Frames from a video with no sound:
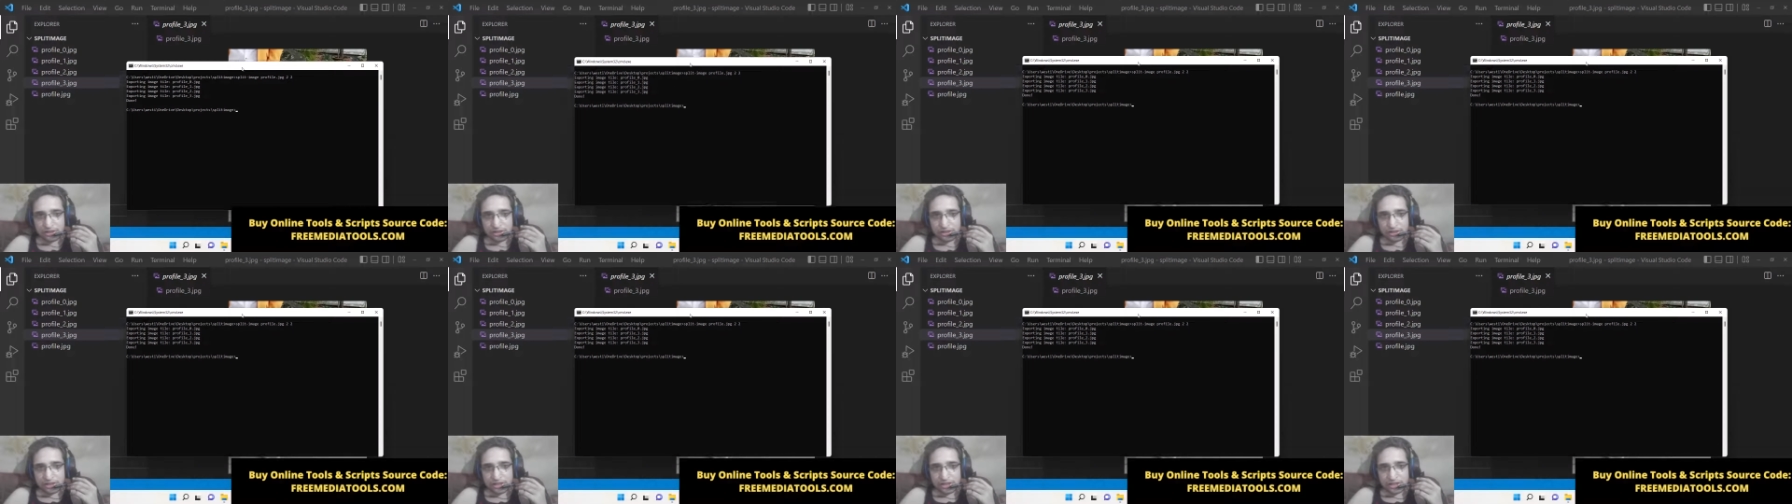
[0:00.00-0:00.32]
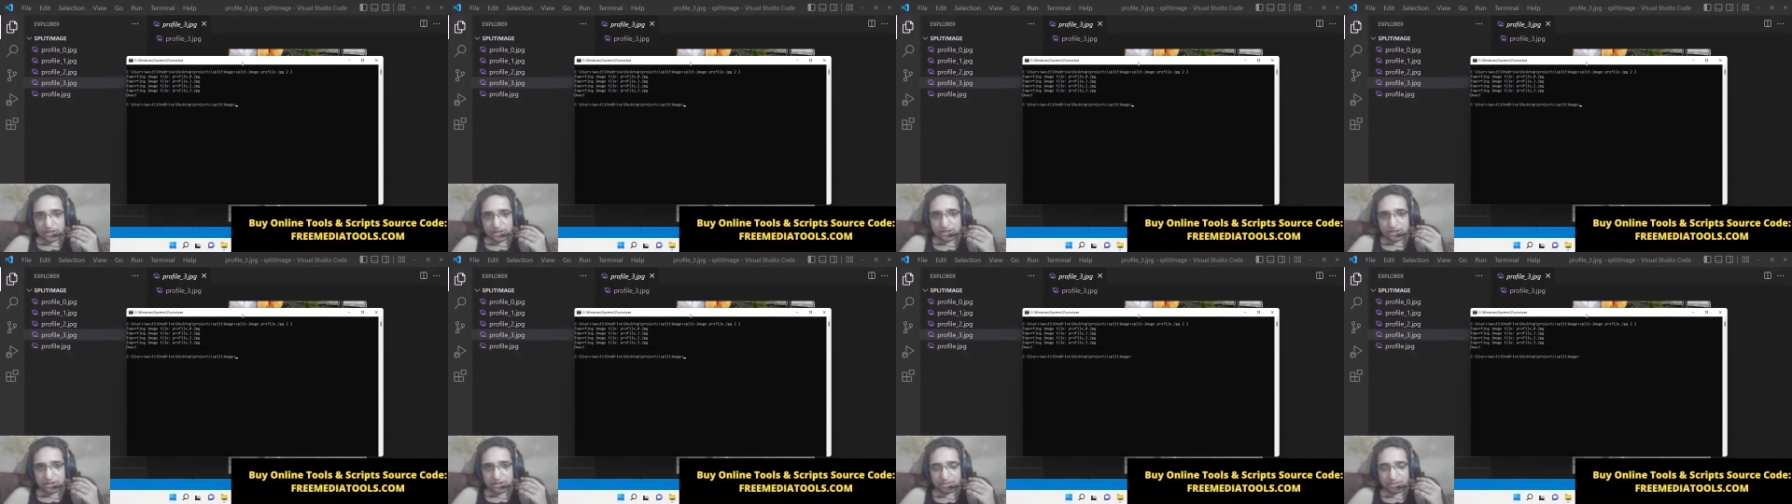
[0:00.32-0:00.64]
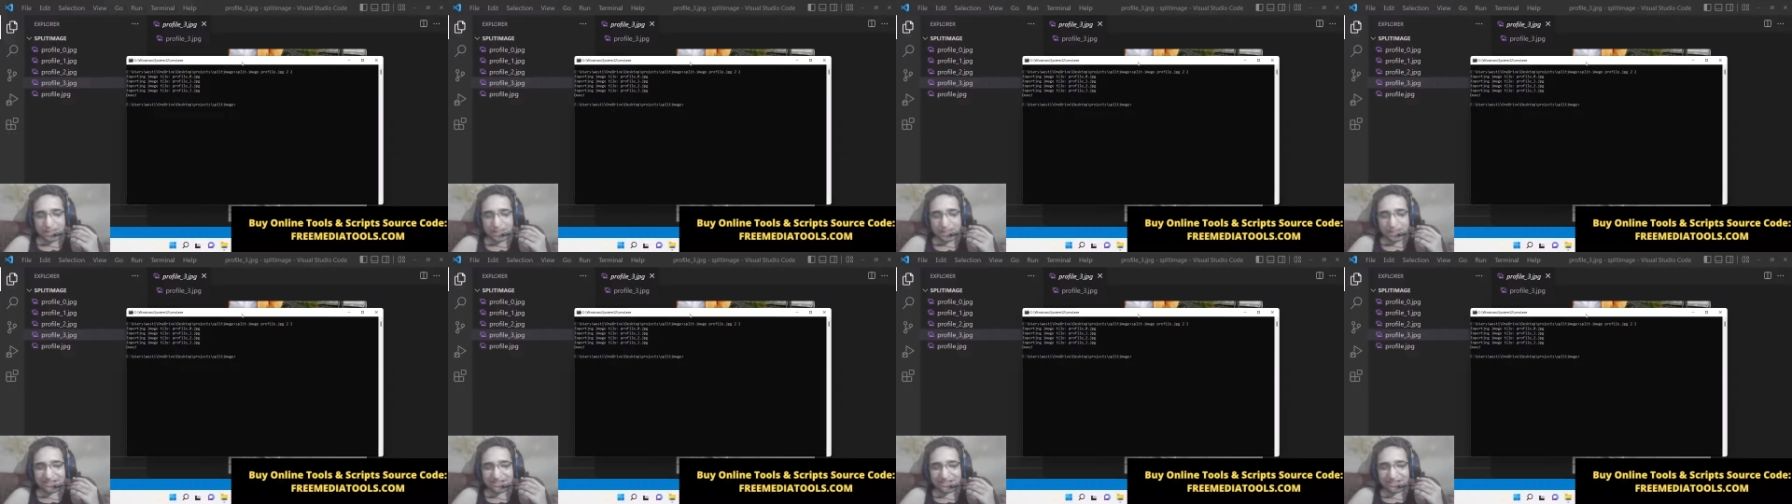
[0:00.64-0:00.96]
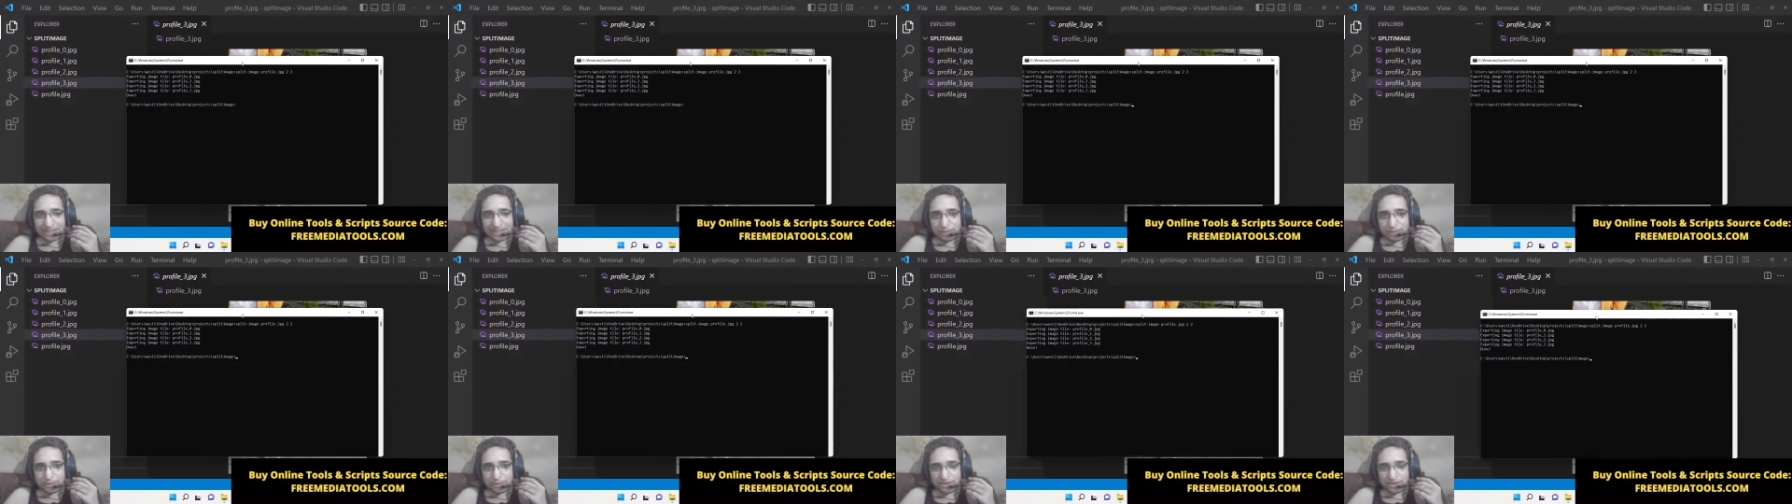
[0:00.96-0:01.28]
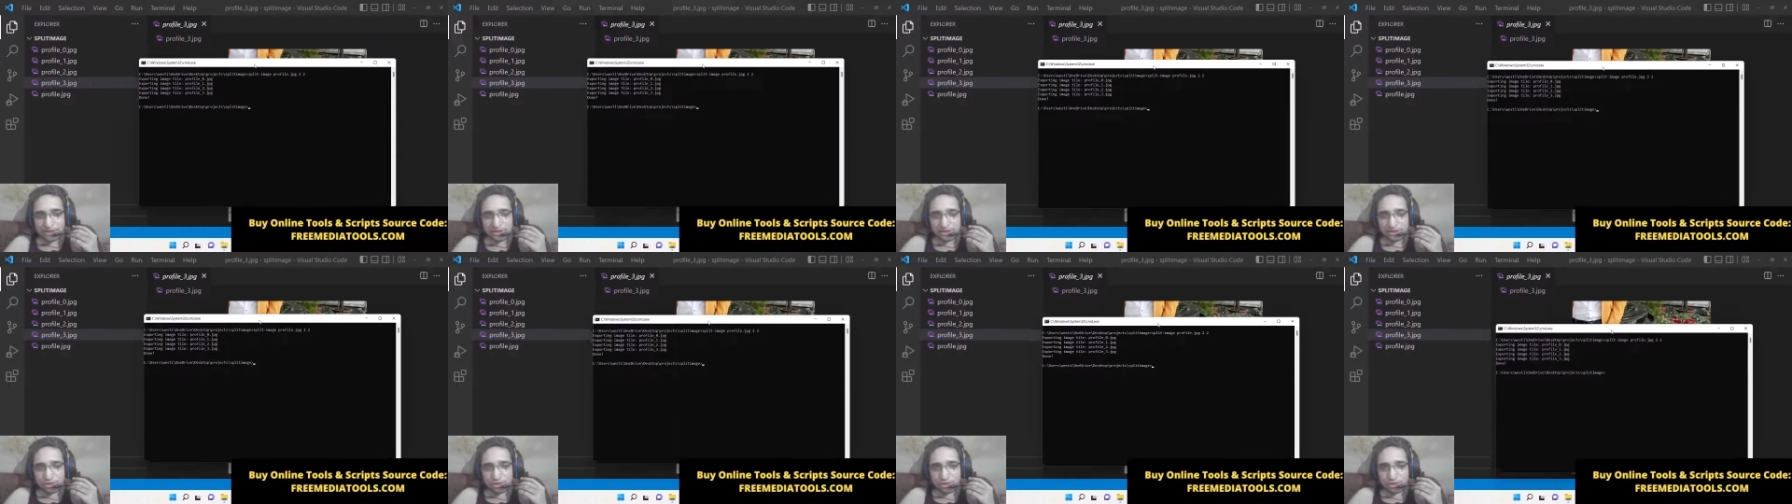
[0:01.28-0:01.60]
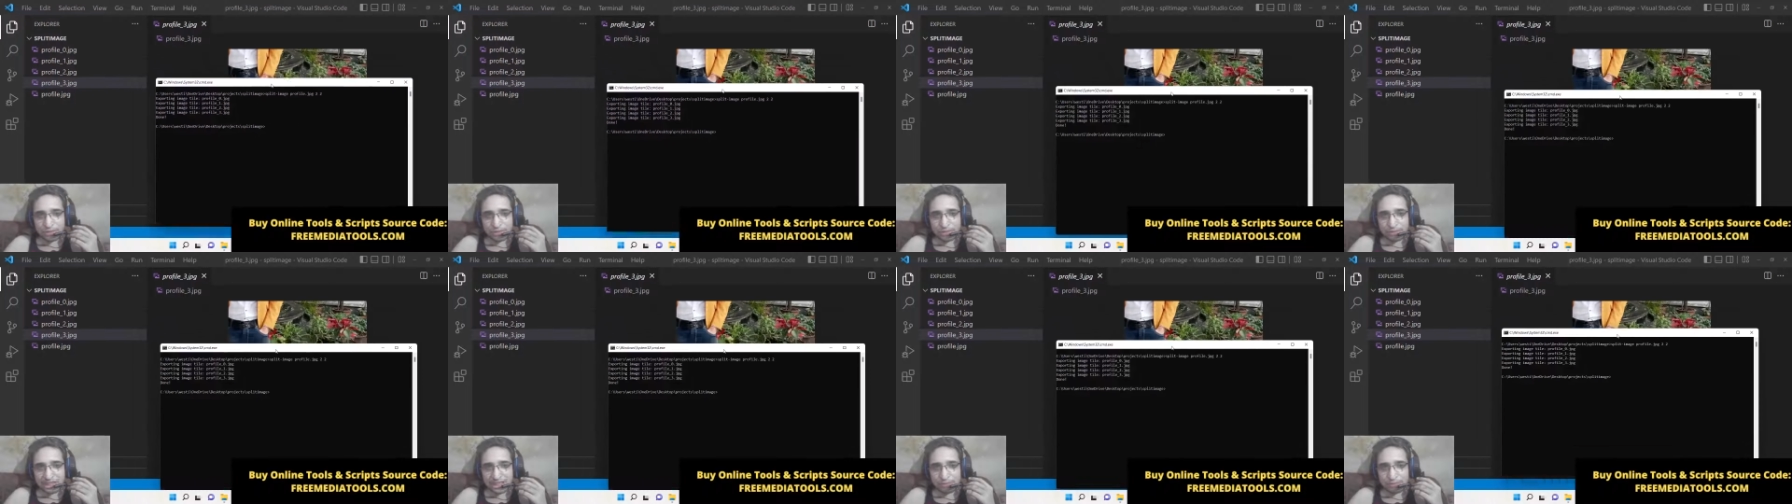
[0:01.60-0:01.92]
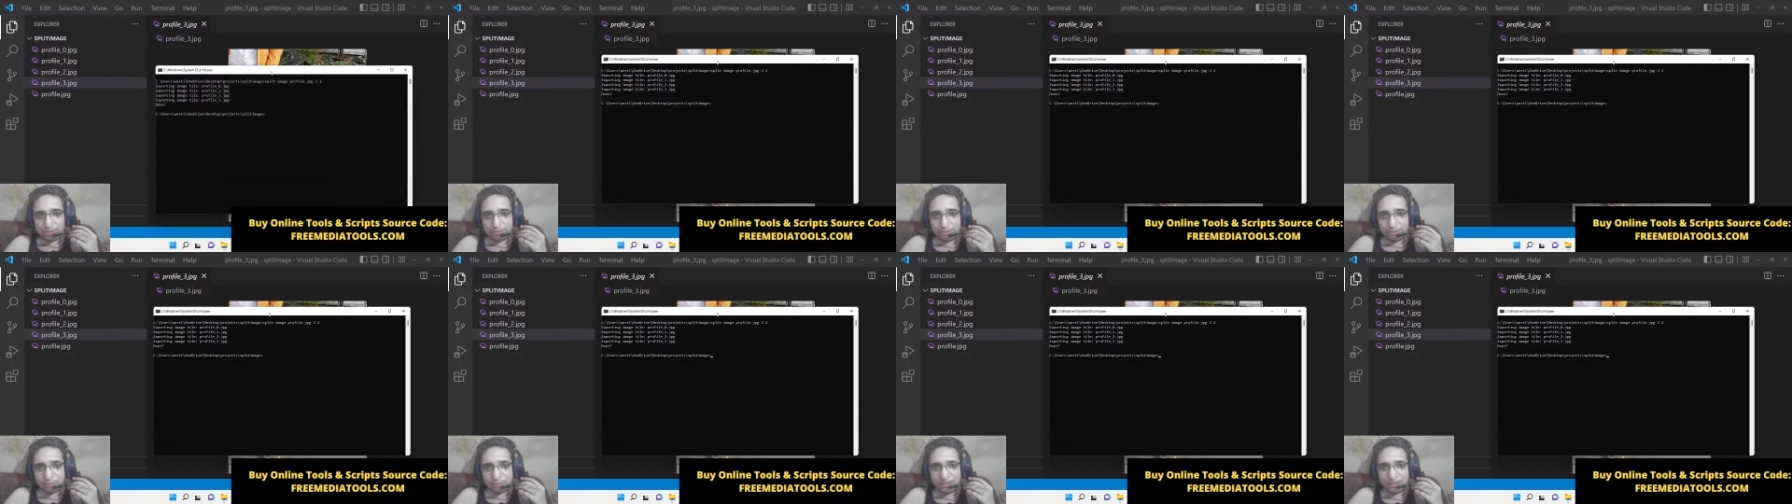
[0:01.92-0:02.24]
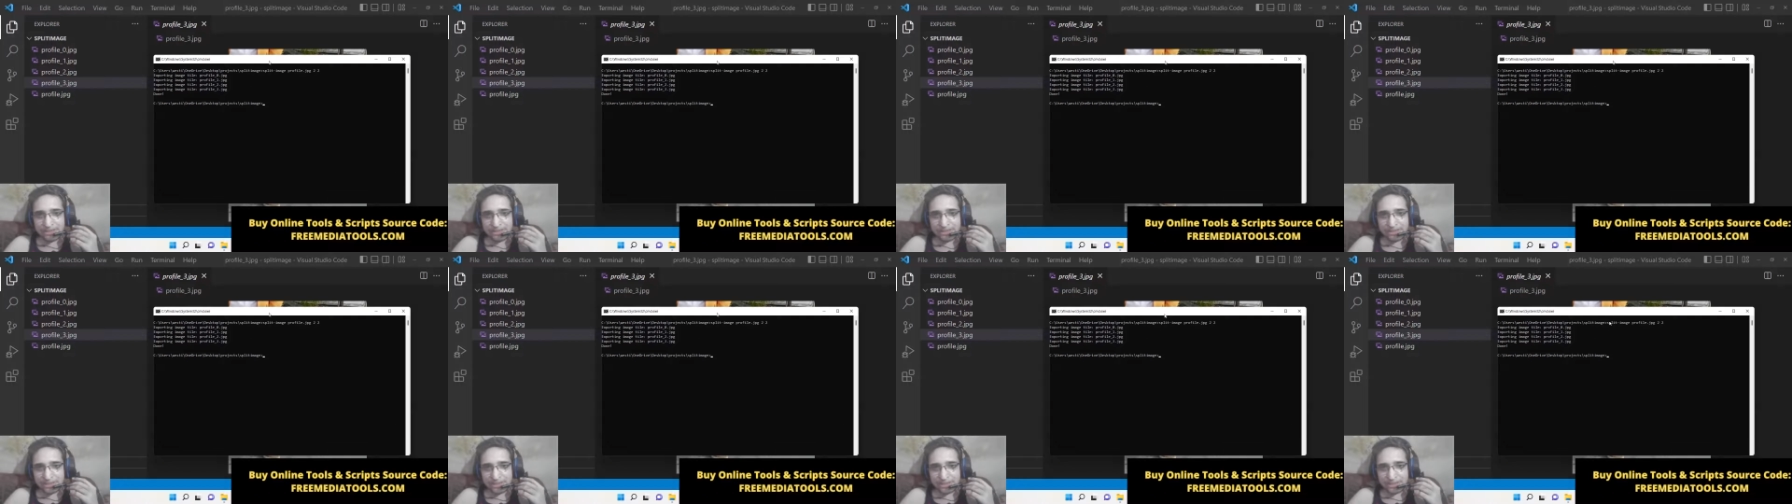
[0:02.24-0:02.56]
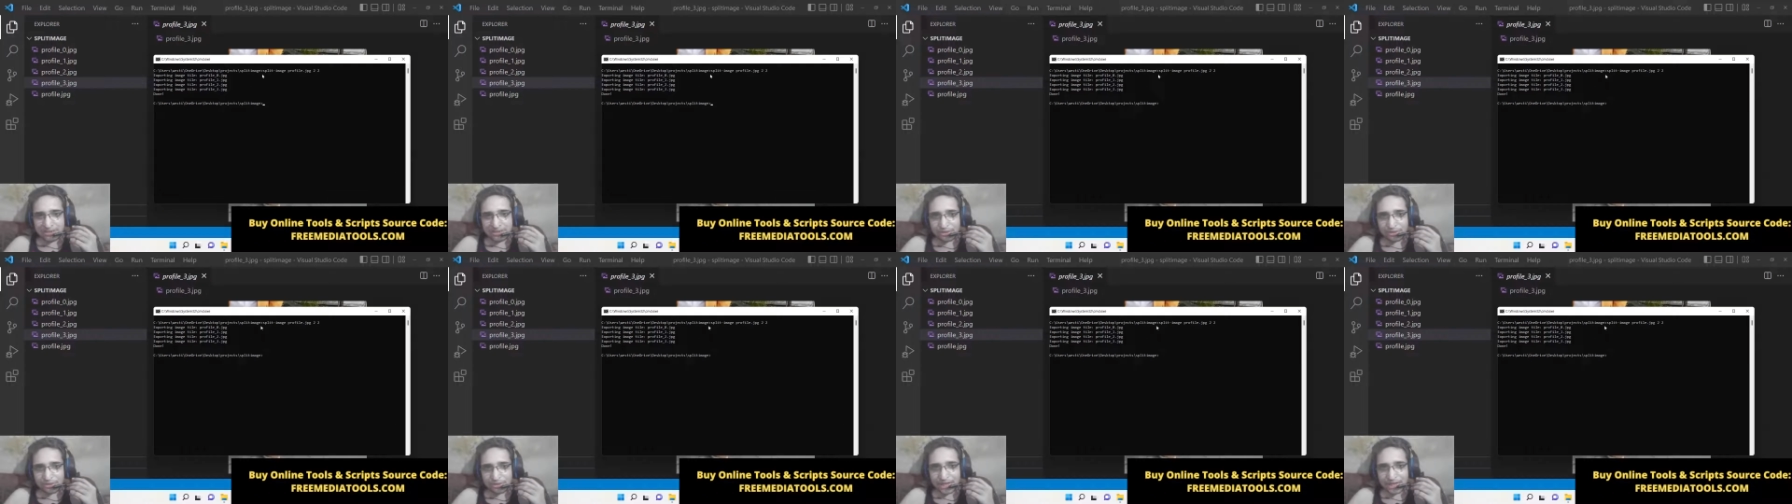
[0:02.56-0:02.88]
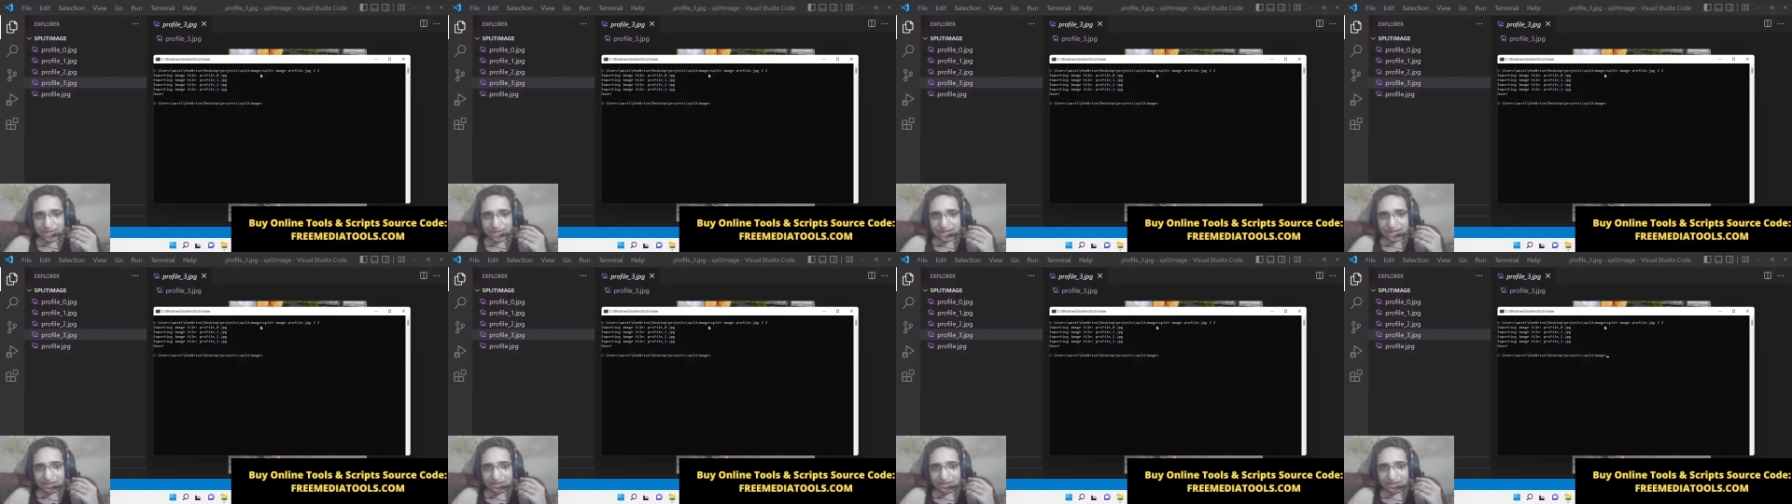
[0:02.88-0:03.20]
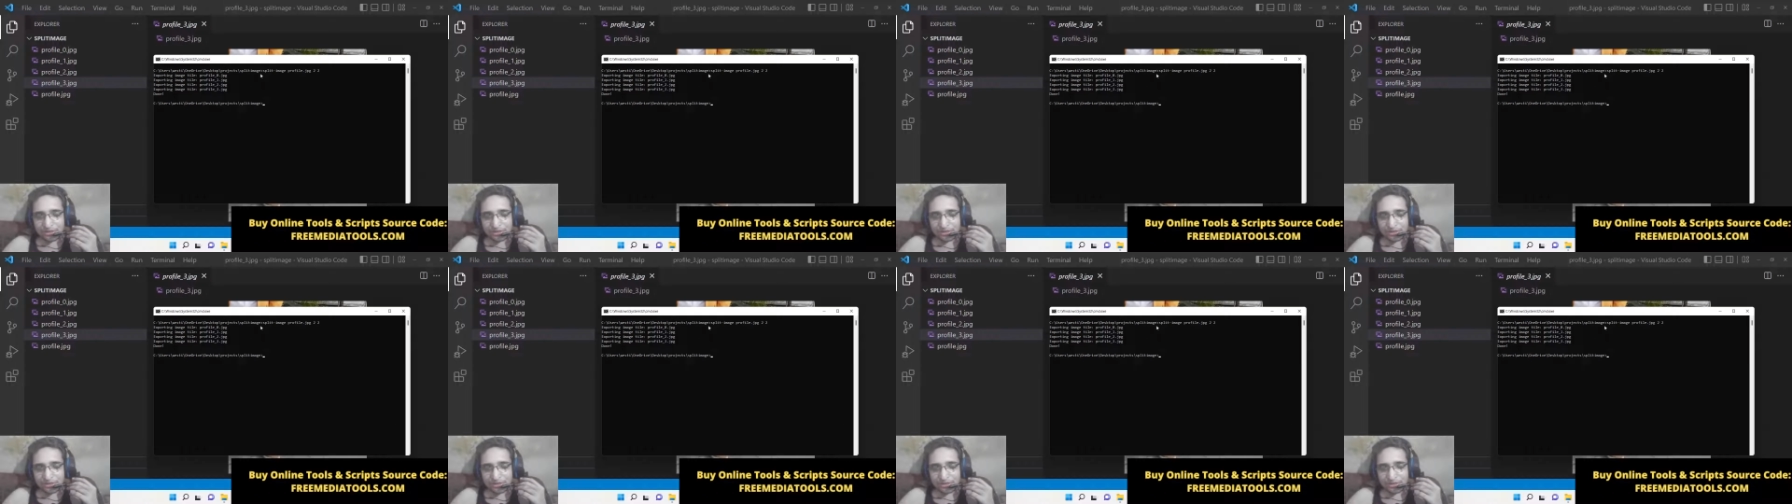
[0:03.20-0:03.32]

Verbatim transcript: It splits the images into multiple pieces so that